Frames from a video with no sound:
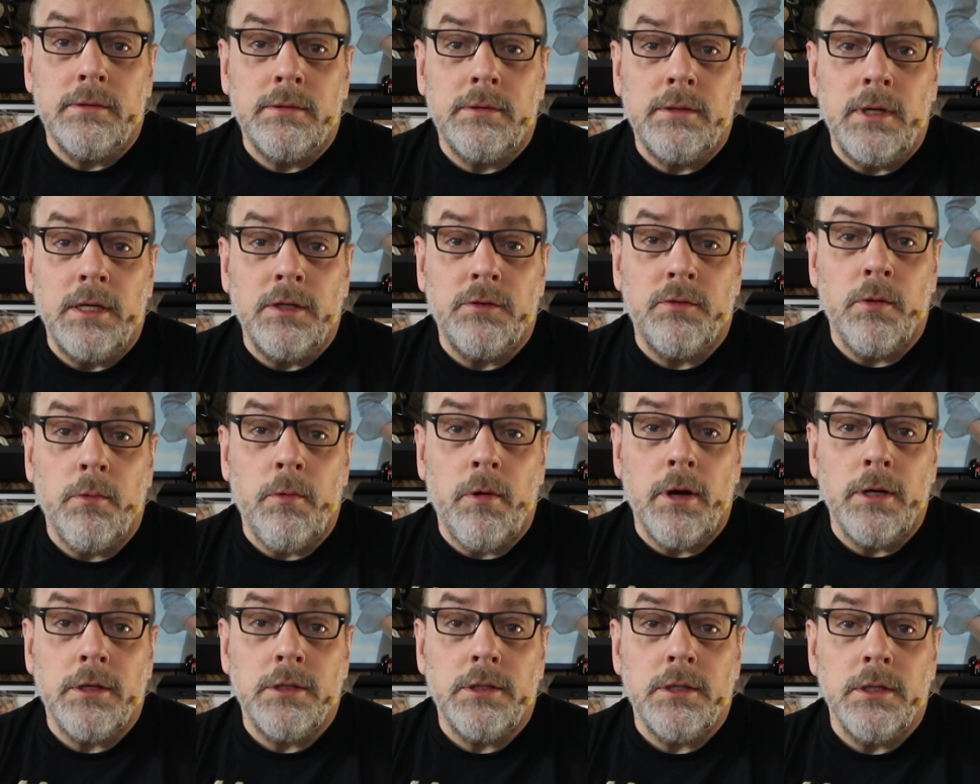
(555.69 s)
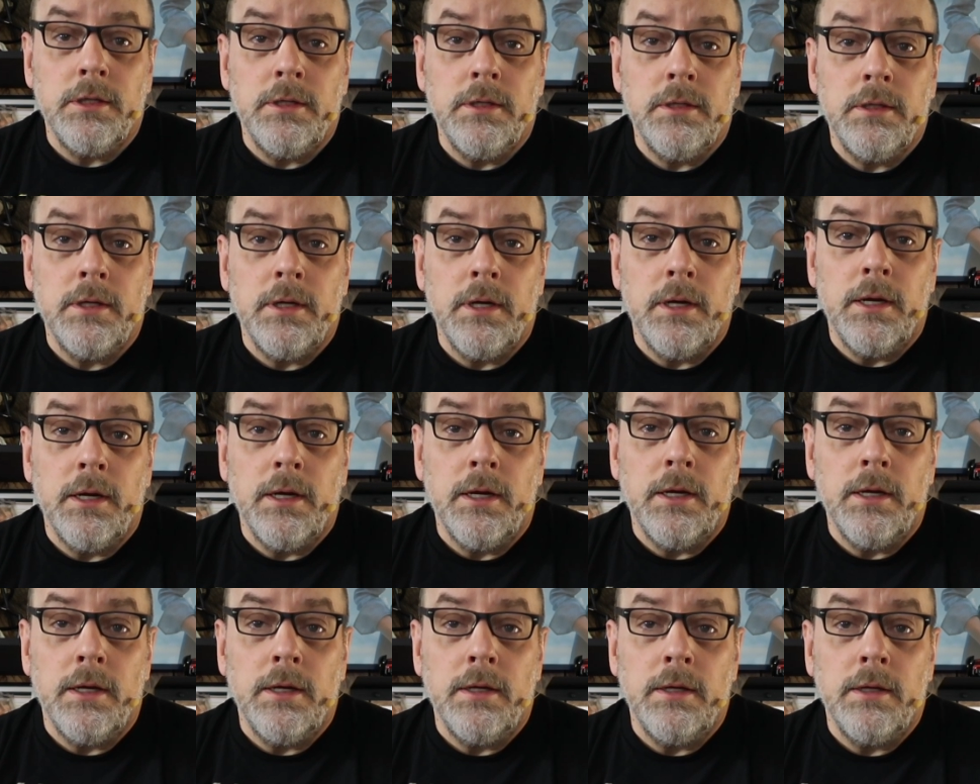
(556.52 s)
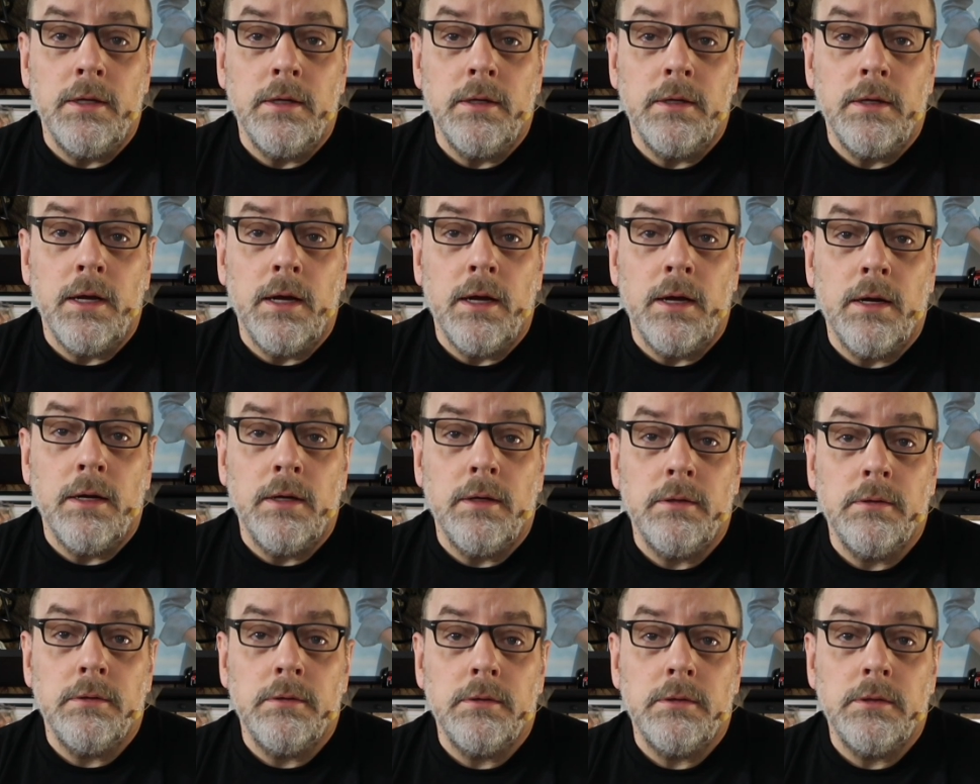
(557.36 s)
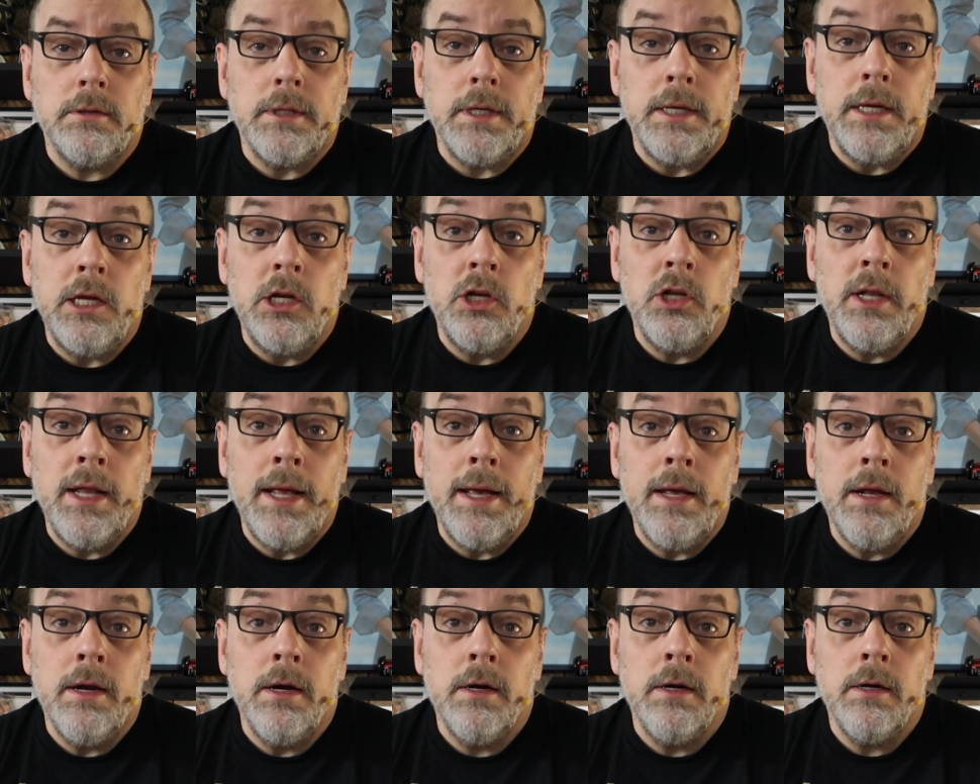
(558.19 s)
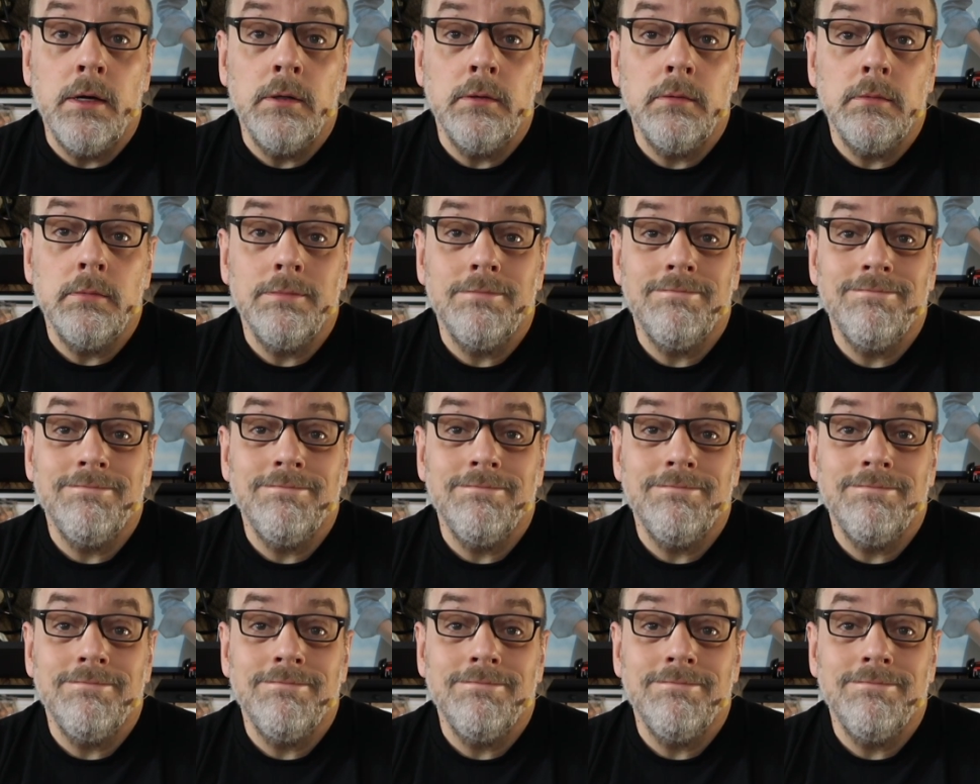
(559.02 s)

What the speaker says: Thanks for watching, and I'll see you later.